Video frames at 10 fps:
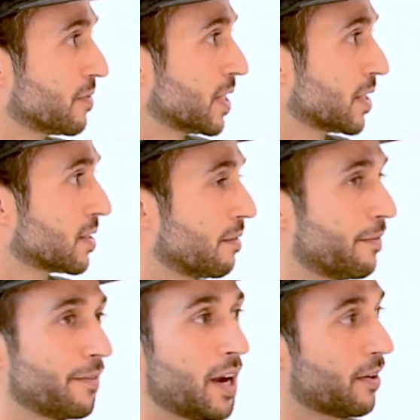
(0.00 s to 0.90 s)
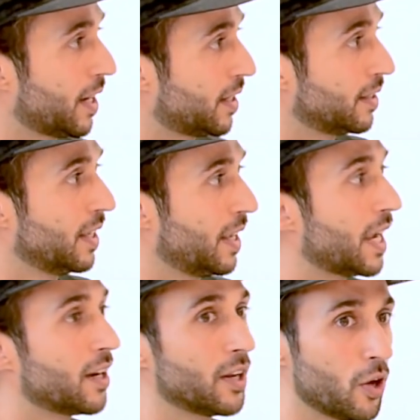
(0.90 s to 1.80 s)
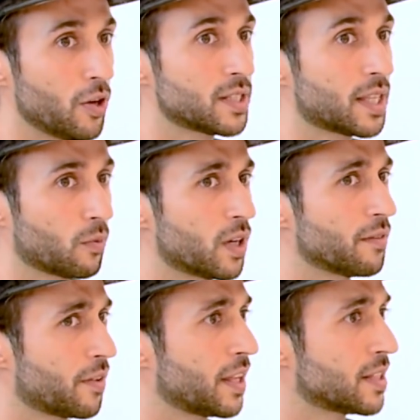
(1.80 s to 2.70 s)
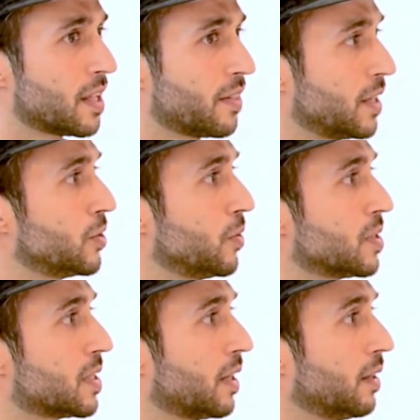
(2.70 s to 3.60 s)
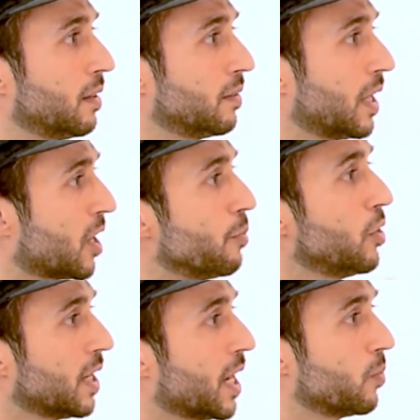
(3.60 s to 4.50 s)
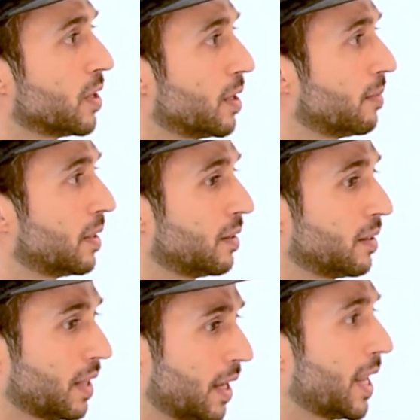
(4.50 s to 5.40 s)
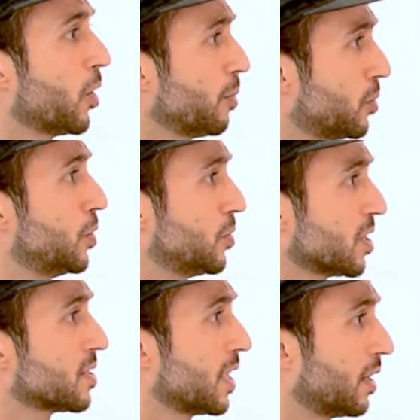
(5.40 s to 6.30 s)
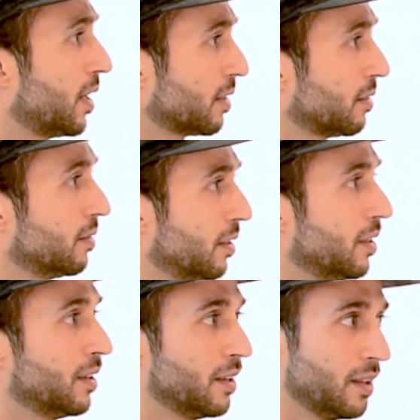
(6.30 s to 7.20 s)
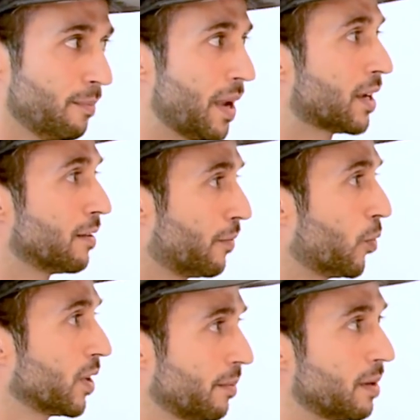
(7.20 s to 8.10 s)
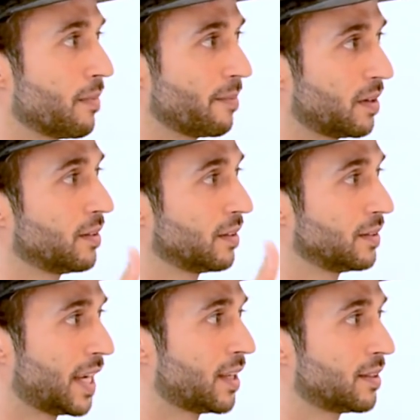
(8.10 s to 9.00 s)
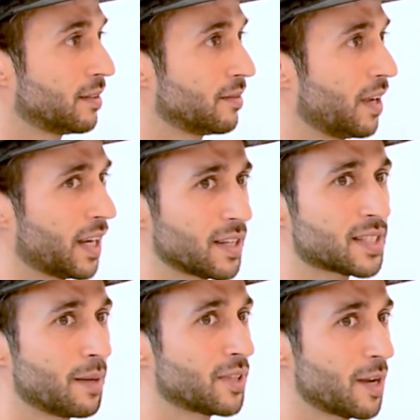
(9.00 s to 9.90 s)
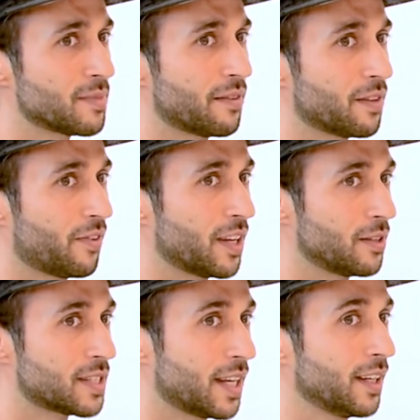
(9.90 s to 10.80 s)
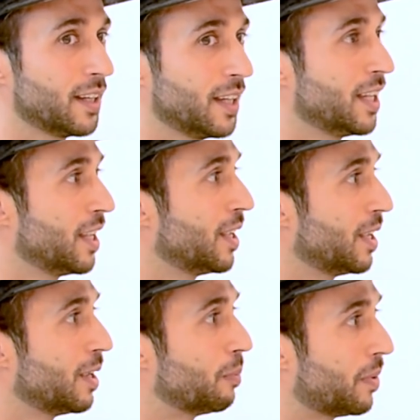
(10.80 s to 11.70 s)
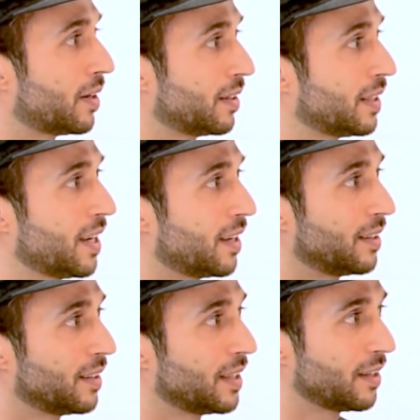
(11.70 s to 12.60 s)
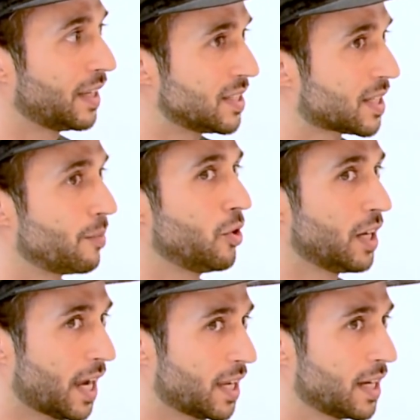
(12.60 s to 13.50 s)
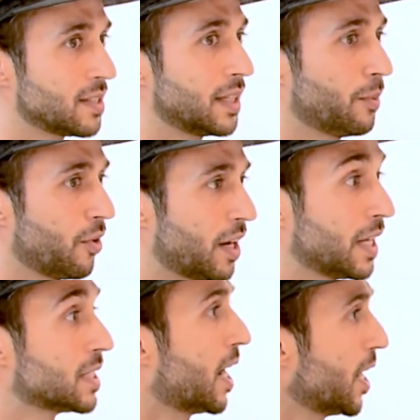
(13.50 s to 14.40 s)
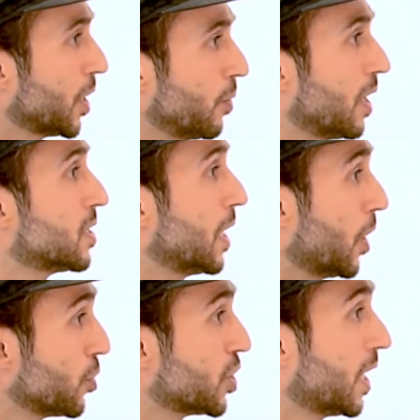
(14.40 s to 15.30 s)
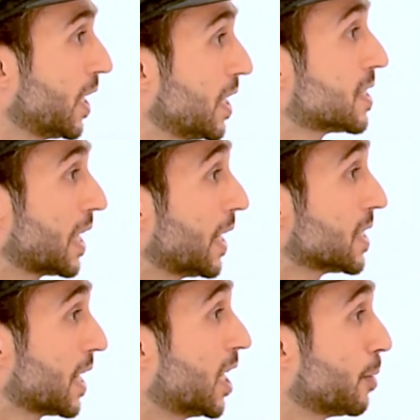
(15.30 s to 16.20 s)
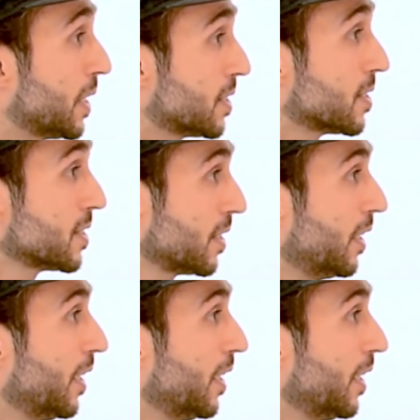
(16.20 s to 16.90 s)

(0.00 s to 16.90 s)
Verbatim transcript: of six. Far ahead. And I noticed that one of the things that they do is they they communicate with him, and they allow him to do just that, like back and forth. I mean, mom and dad, I guess, sometimes have the final say. But yeah, he's communicating, he's deliberating, he's arguing, he's negotiating, he's selling his art pieces.